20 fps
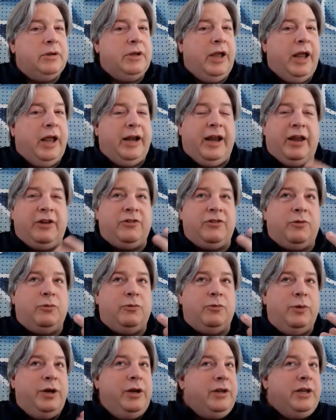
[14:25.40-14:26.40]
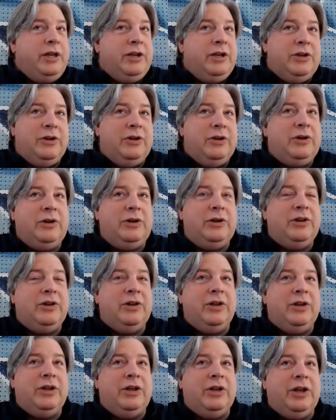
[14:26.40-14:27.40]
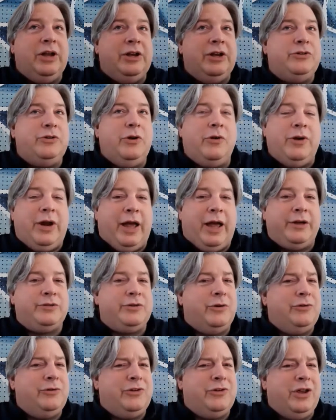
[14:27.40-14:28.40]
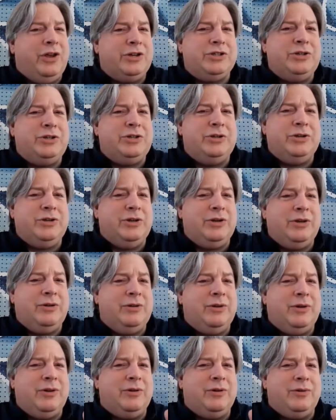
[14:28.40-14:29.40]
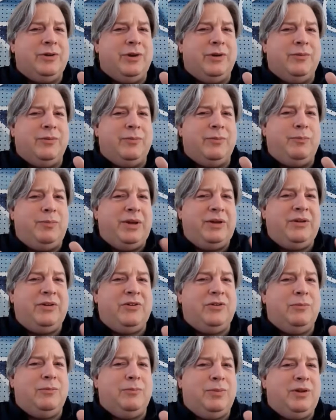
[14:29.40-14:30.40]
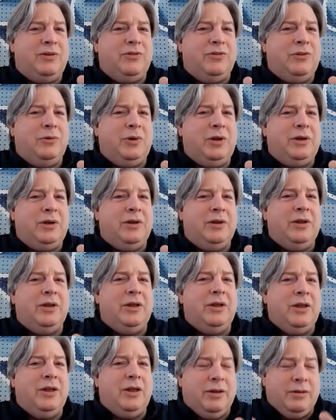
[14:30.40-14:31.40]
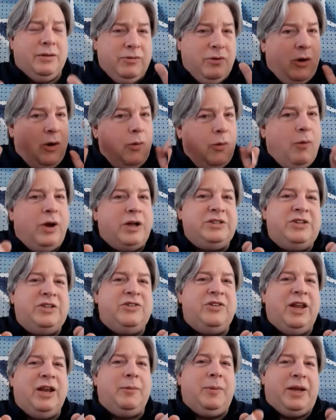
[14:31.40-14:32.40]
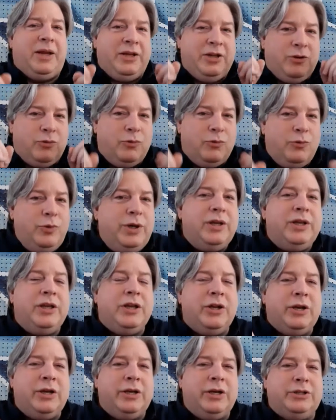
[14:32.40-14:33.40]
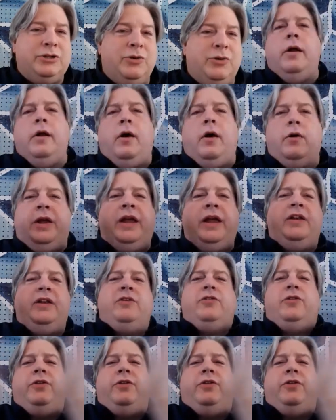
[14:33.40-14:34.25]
and has a really good intro and outro section of bits to it, watch this anime. You're really going to enjoy it. Okay, so